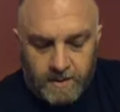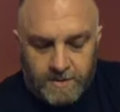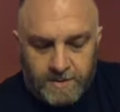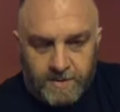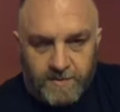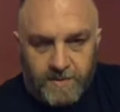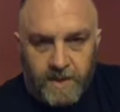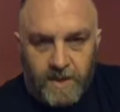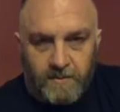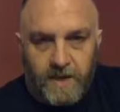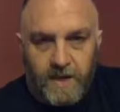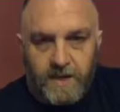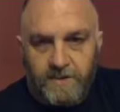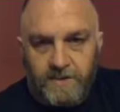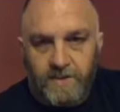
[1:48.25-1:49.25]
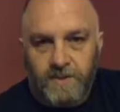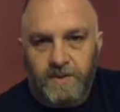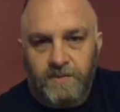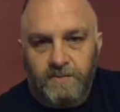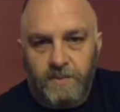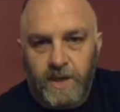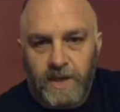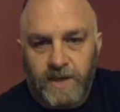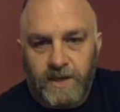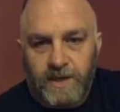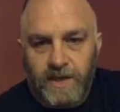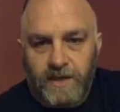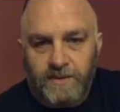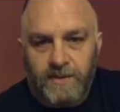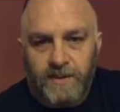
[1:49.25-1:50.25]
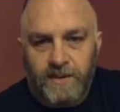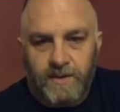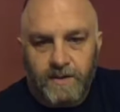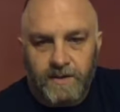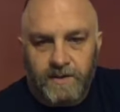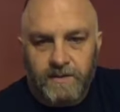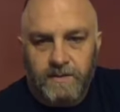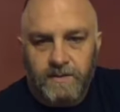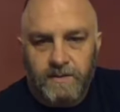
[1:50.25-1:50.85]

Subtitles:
So if you got a record you're looking to break, get down there and